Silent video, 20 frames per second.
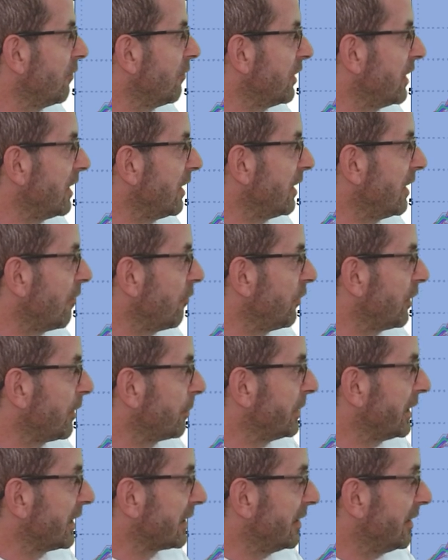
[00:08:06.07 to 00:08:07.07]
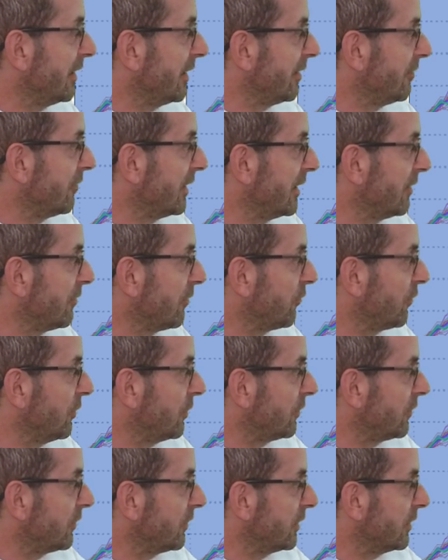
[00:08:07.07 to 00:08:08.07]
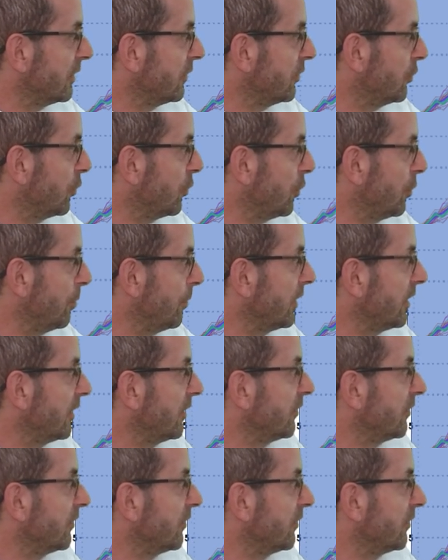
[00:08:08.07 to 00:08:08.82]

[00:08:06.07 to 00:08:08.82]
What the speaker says: The thick black line there, the 30-year norm,